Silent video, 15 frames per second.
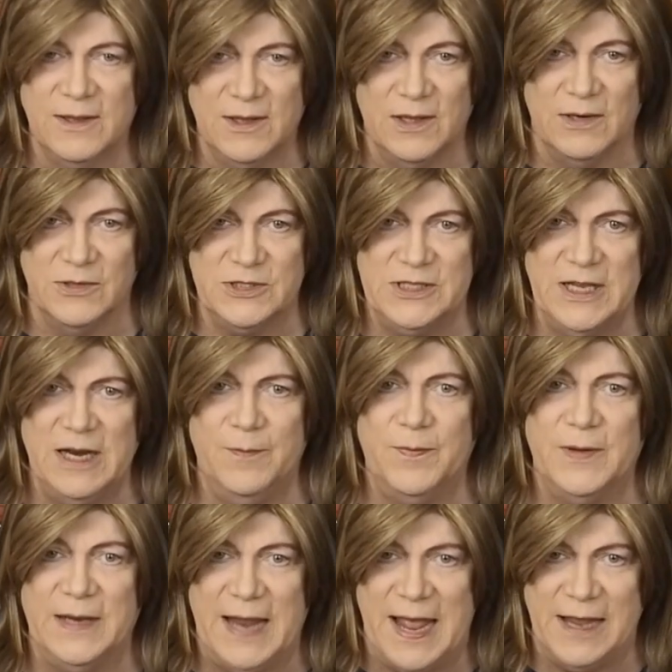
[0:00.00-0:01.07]
you know, set up
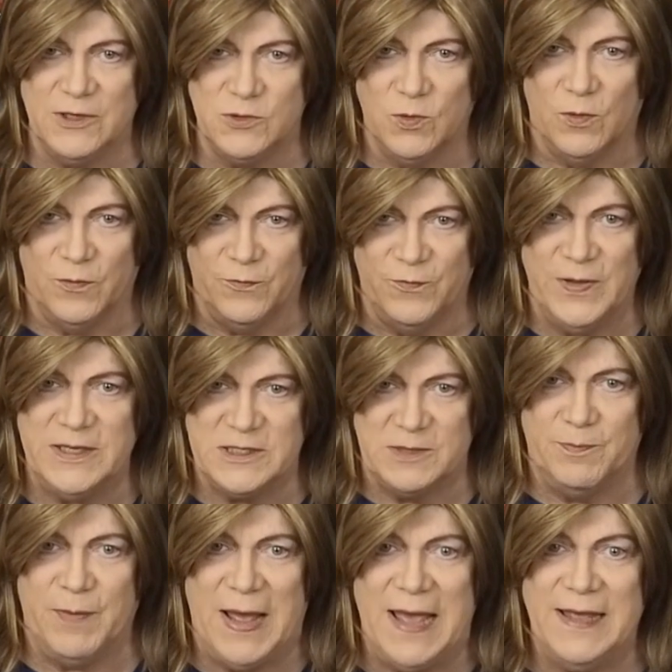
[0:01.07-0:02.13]
an actual
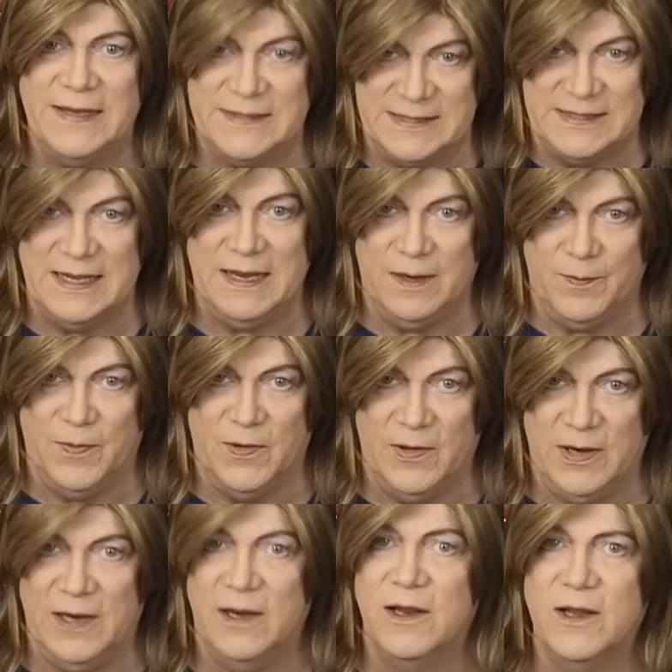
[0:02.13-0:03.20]
fixed bias setup
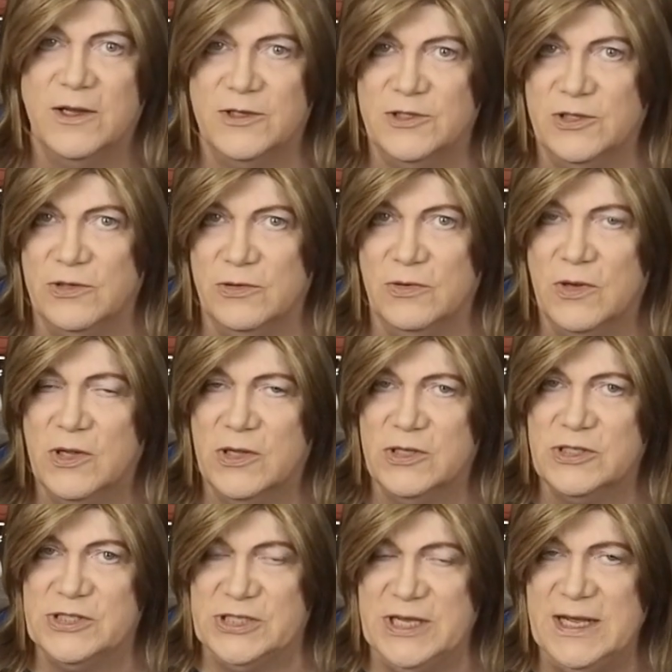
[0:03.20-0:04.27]
on it to
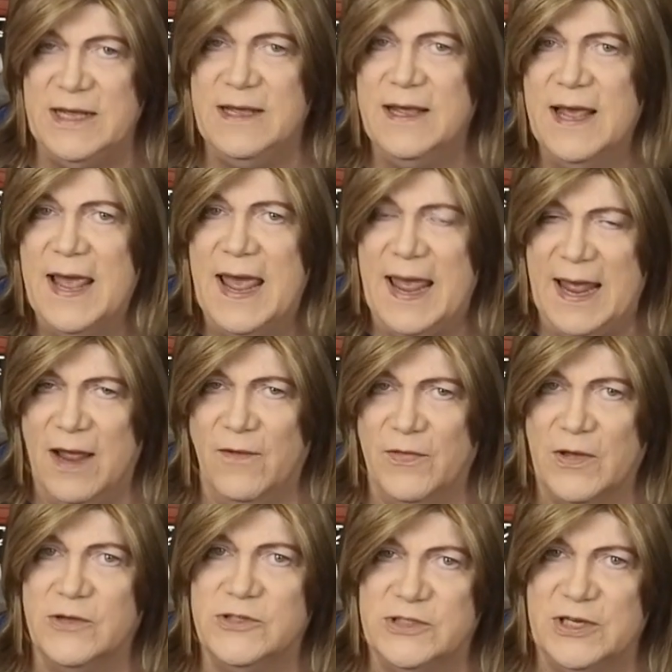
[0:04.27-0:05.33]
see how
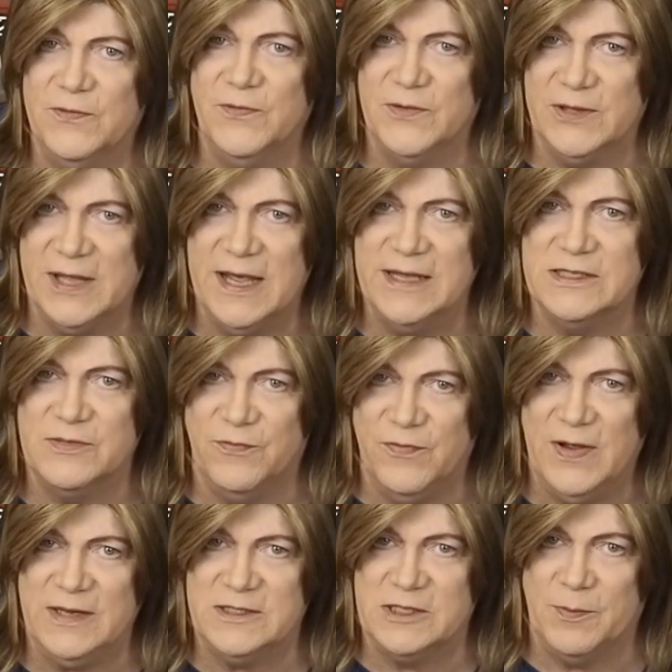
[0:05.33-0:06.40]
those different things
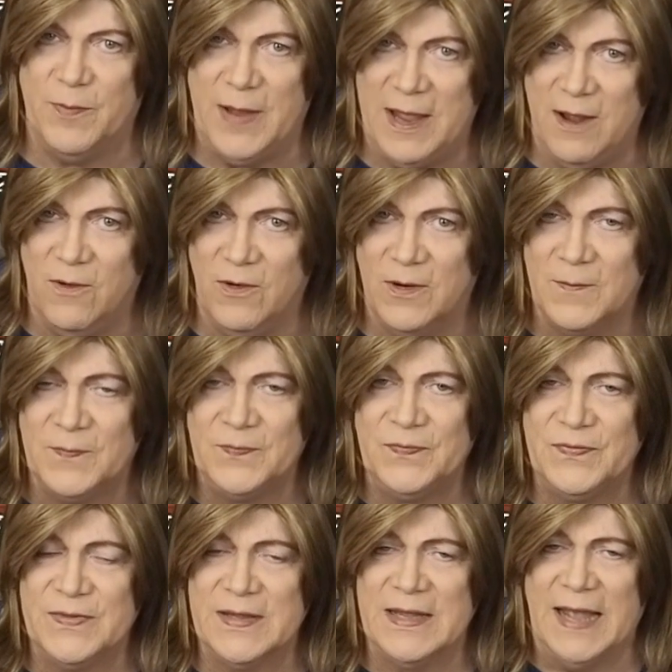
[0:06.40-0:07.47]
affects the power.
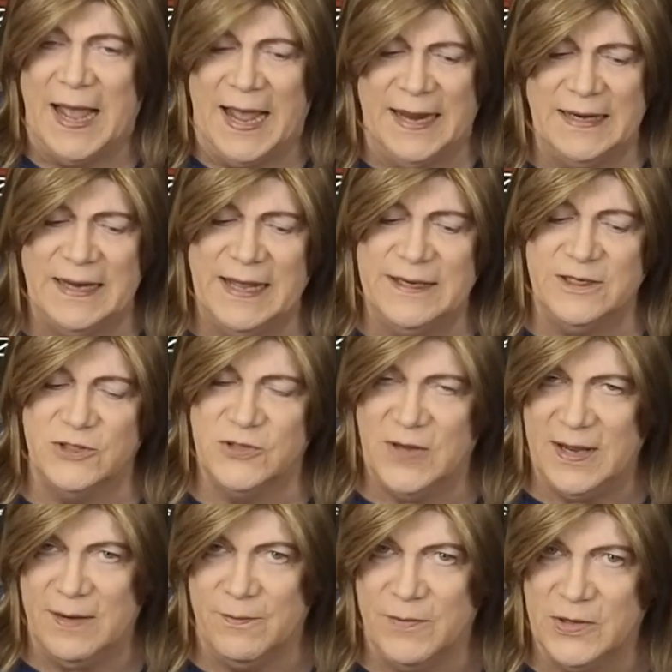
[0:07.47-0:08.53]
I'd like to
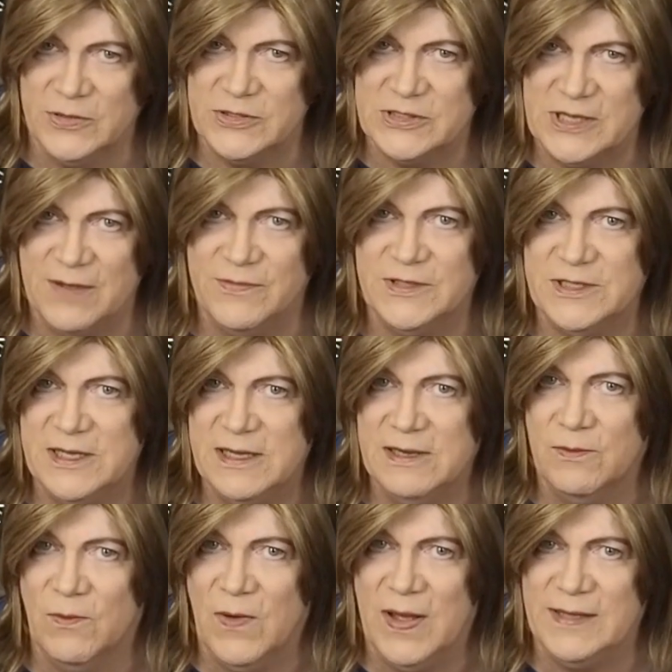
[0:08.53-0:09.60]
try to milk
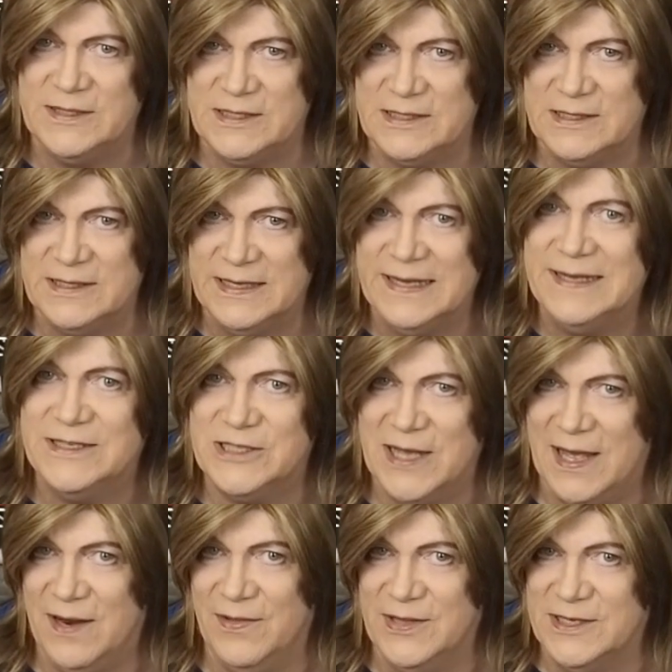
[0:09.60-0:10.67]
17 watts each
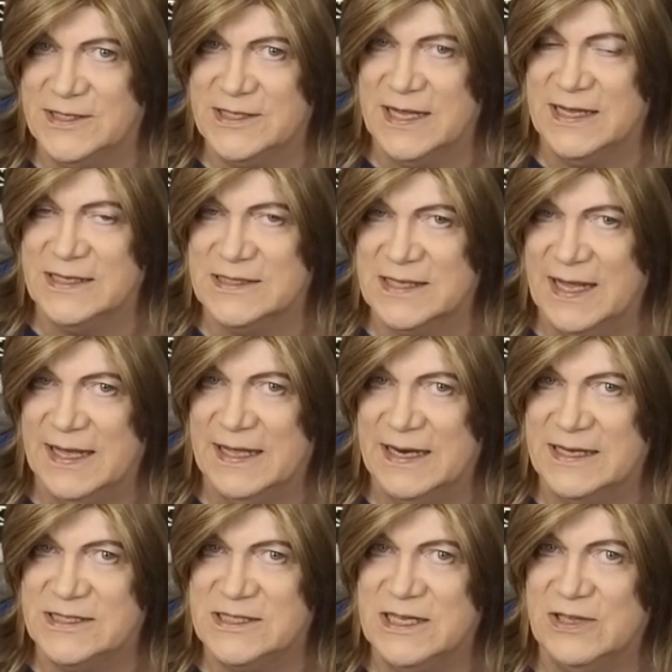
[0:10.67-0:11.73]
out of these things like an
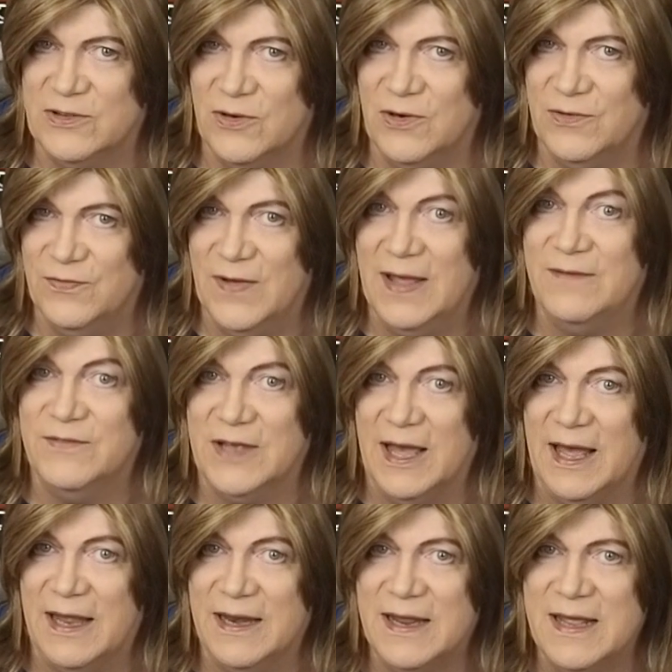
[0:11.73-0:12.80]
ST35
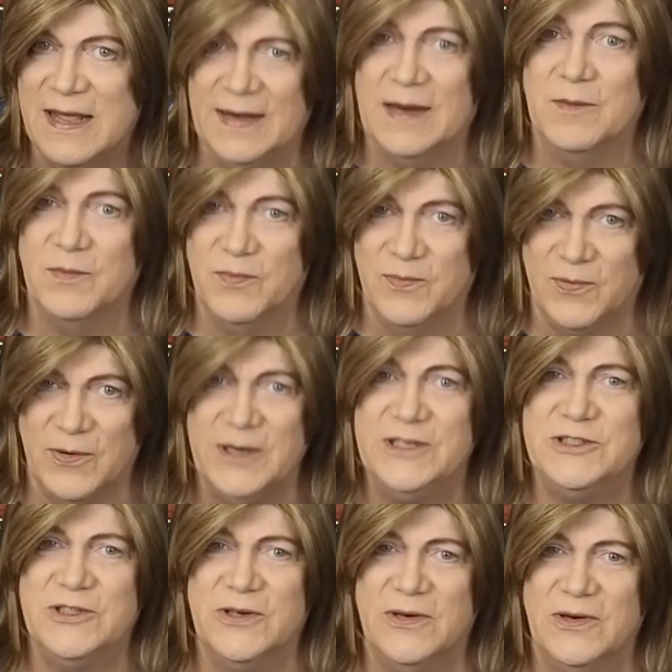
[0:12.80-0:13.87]
got. And I'm pretty
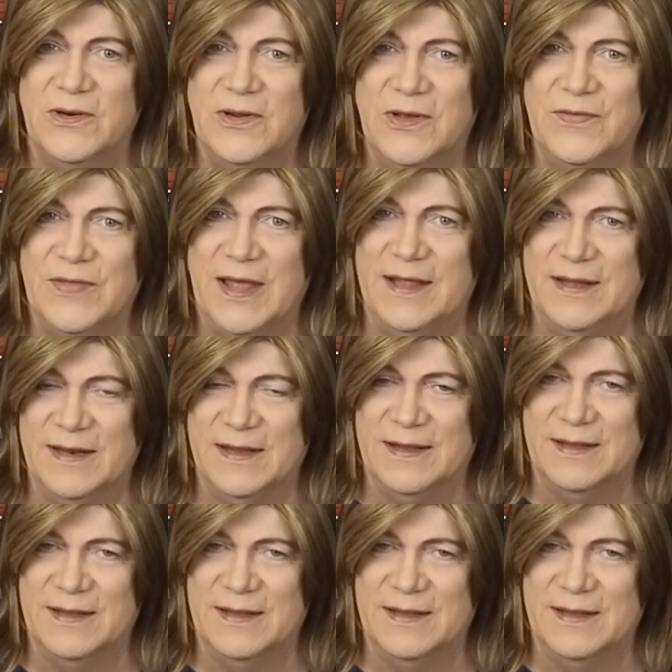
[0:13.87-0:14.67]
sure that